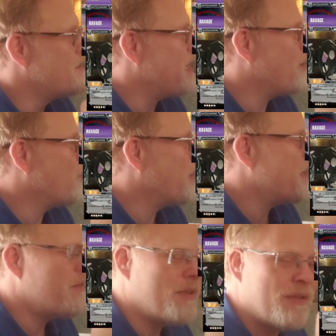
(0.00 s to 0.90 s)

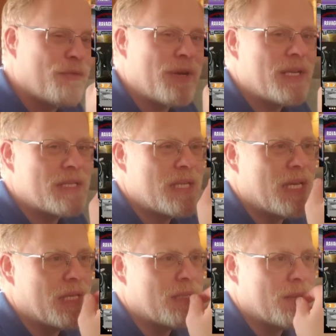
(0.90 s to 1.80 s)
Soundwave, three
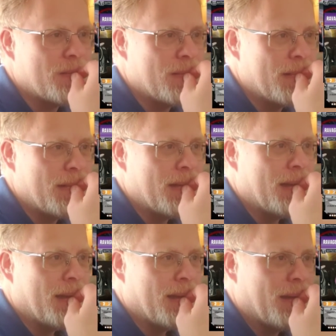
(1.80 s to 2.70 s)
cassettes.
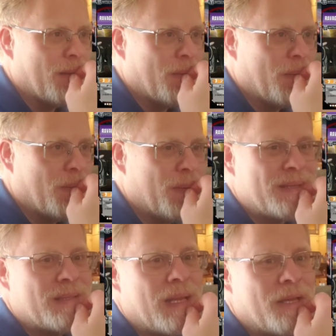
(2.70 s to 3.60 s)

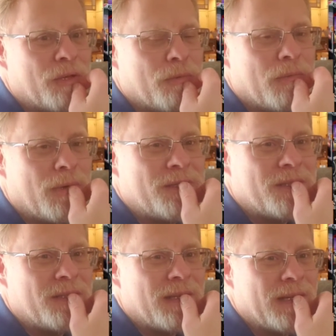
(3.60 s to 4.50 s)
What say you? What
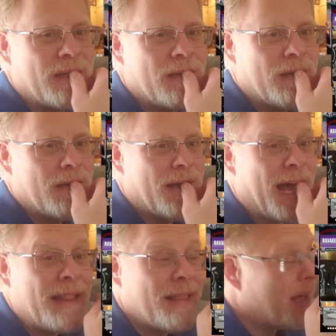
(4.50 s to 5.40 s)
you think?
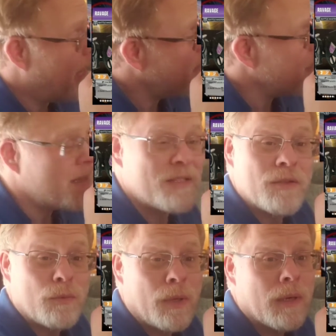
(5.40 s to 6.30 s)
I, I think this
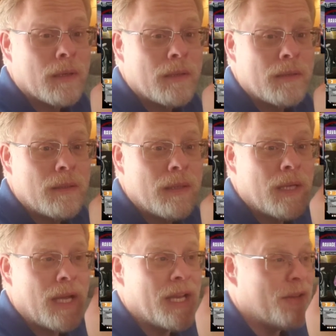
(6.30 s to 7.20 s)
will work.
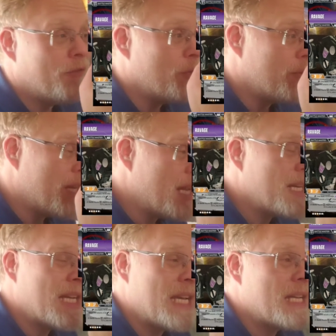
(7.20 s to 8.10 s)
And if you
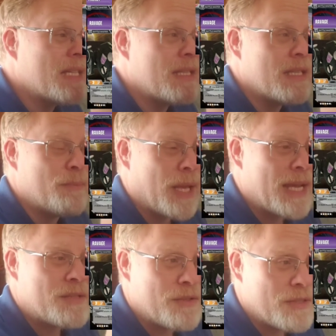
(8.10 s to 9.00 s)
didn't get a, the
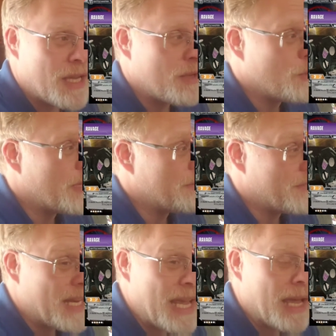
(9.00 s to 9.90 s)
Blaster
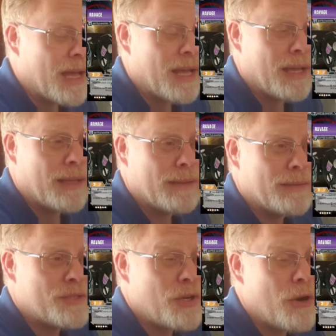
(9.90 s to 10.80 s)
Soundwave de uh,
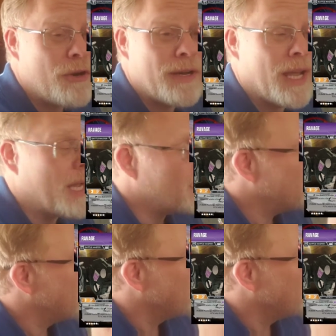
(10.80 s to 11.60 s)
starter deck,